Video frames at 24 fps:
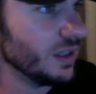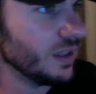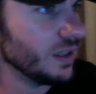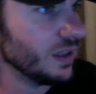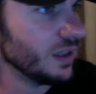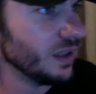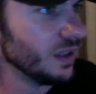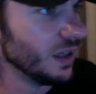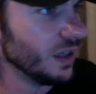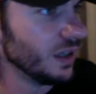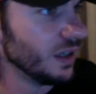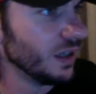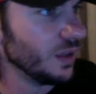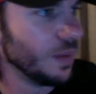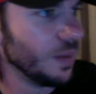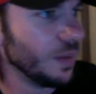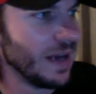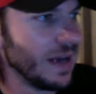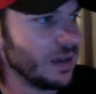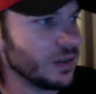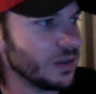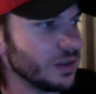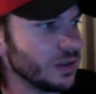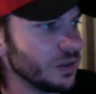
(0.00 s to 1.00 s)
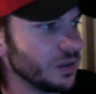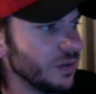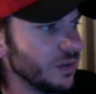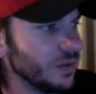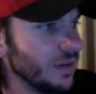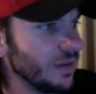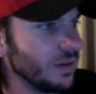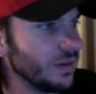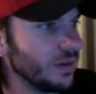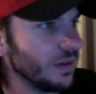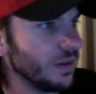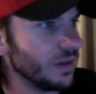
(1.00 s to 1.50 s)
the Packers are
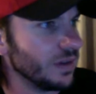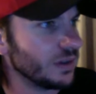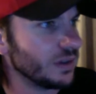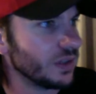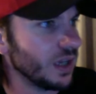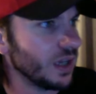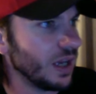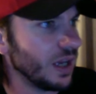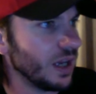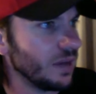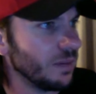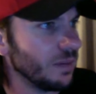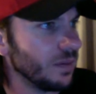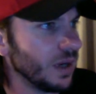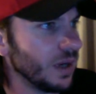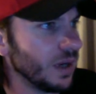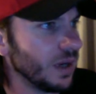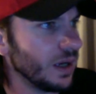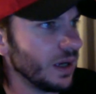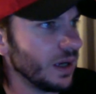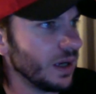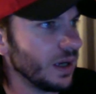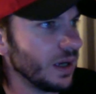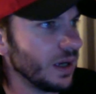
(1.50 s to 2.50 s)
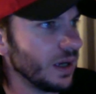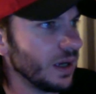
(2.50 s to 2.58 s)
favored in this game by